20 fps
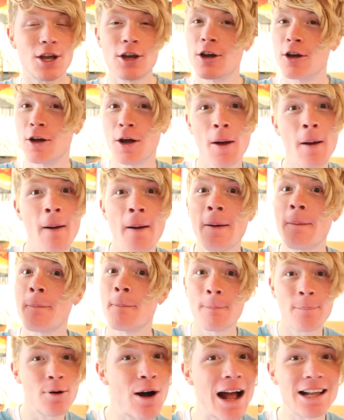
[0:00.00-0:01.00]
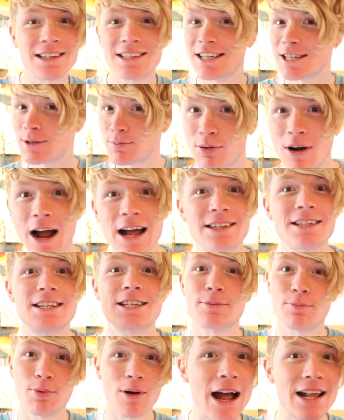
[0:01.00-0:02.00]
to practice,
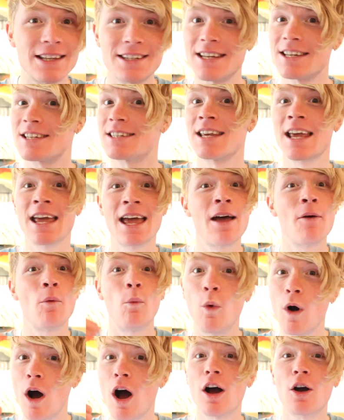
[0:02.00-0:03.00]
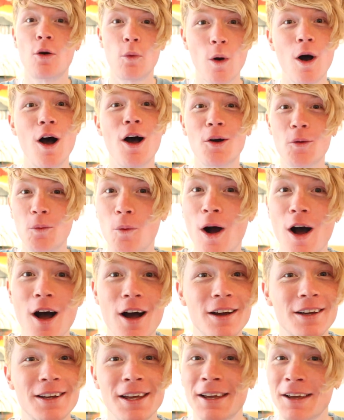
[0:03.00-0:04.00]
practice, practice, work, work,
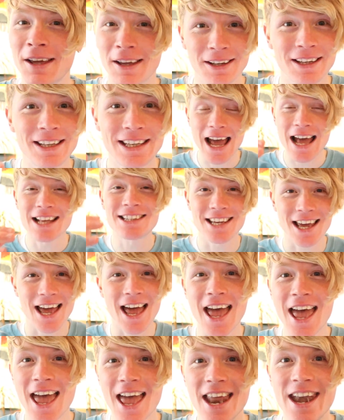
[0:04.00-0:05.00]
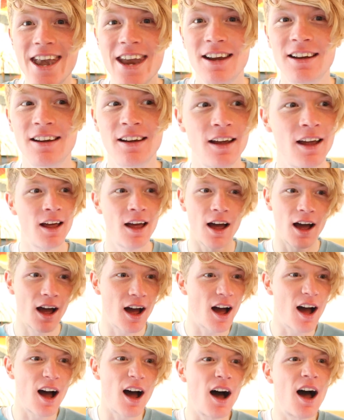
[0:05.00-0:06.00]
work, get ahead,
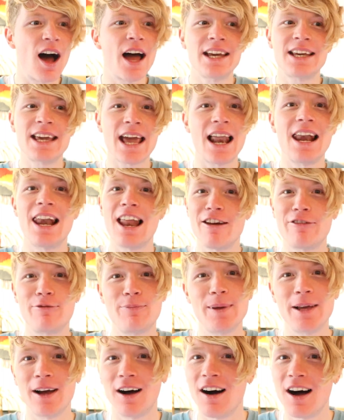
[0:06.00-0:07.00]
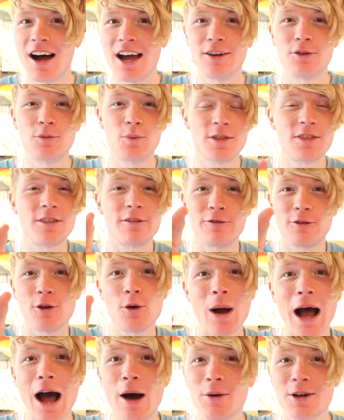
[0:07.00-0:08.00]
I get left behind with the
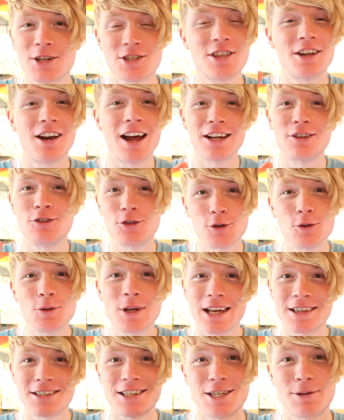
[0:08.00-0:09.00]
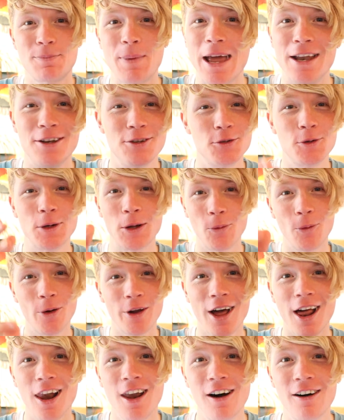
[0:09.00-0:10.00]
few hours that I do get to spend doing
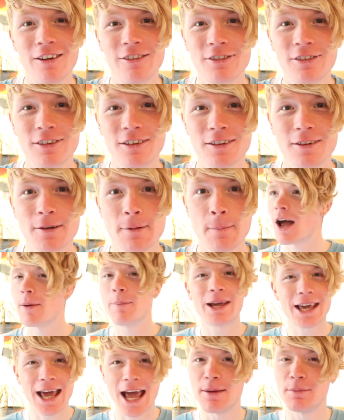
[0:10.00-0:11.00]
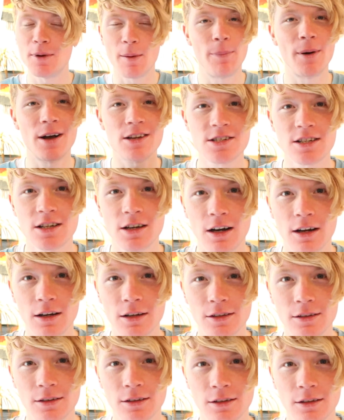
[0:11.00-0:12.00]
what I love. And then I became a
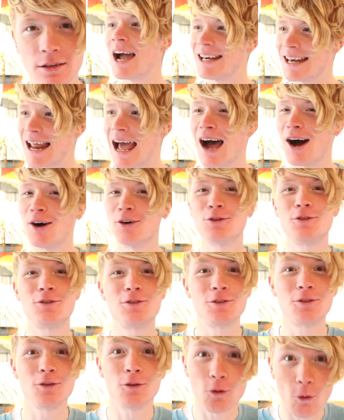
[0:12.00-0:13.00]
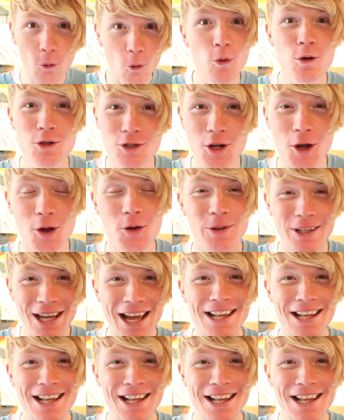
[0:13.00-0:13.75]
busker. I now also